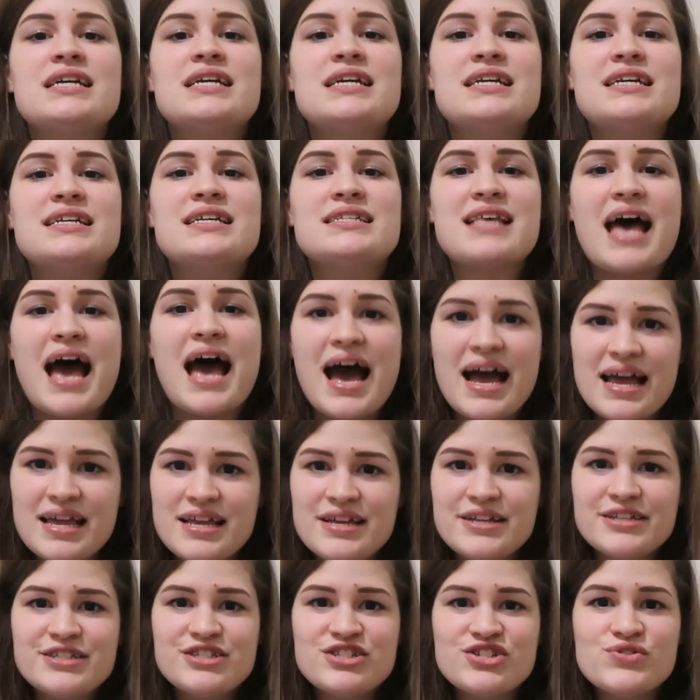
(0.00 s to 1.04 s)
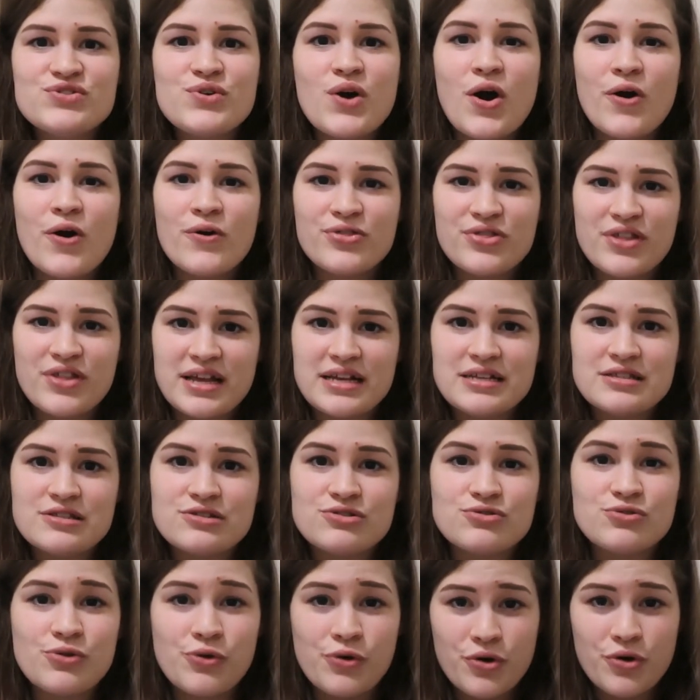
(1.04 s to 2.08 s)
is i can do all things
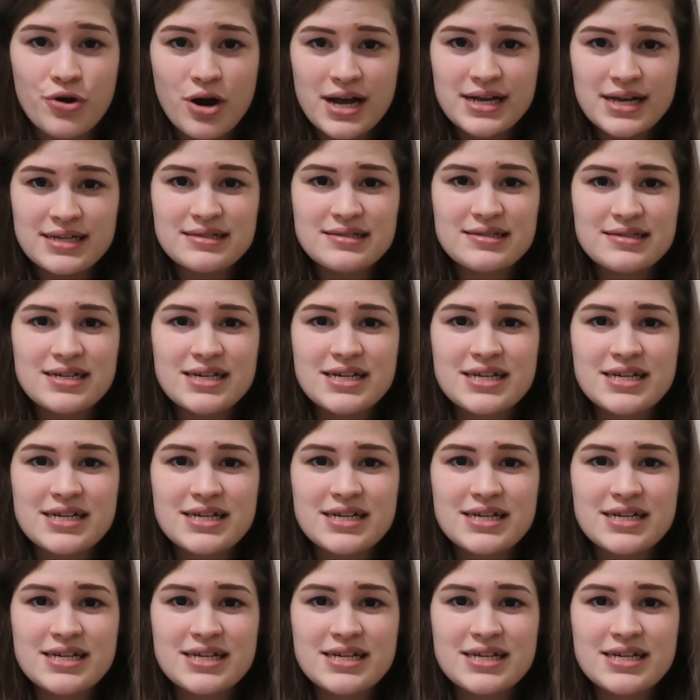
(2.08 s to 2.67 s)
through christ